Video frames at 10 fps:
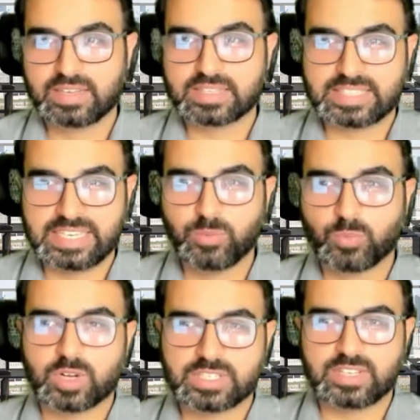SIEM
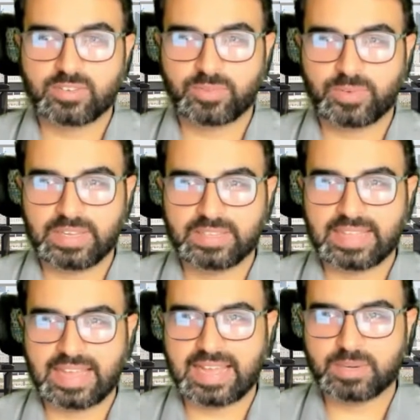was something
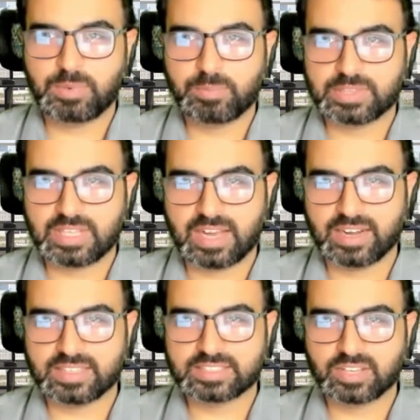that people
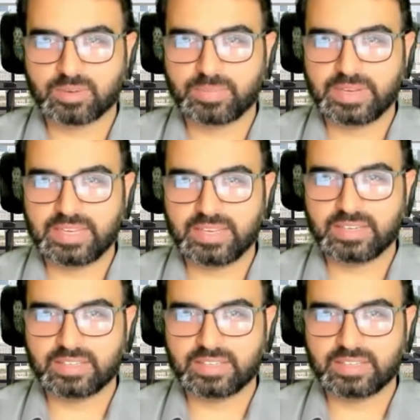thought it's going to be